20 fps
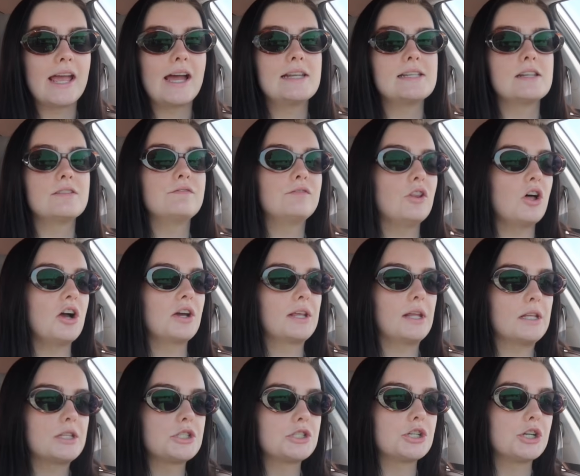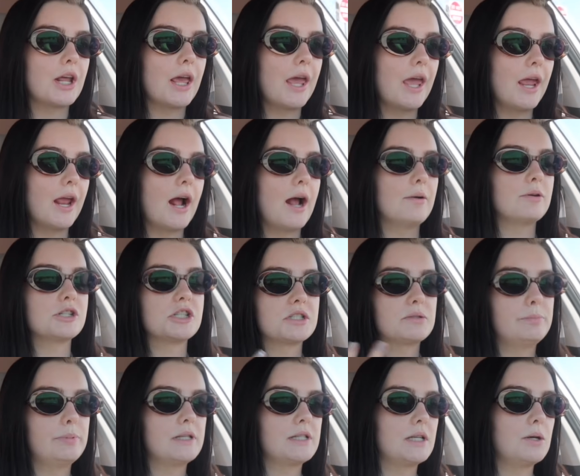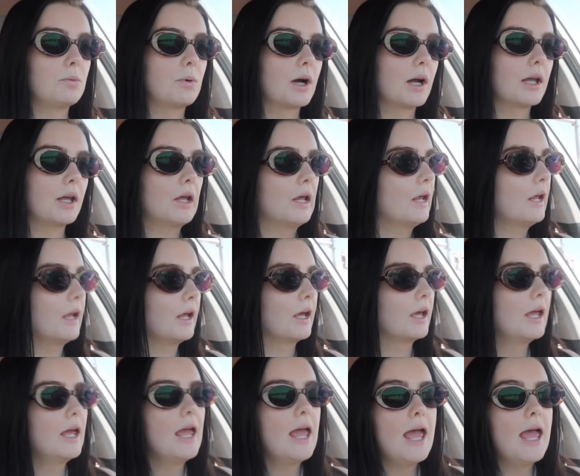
I didn't vlog yesterday, I was just busy working,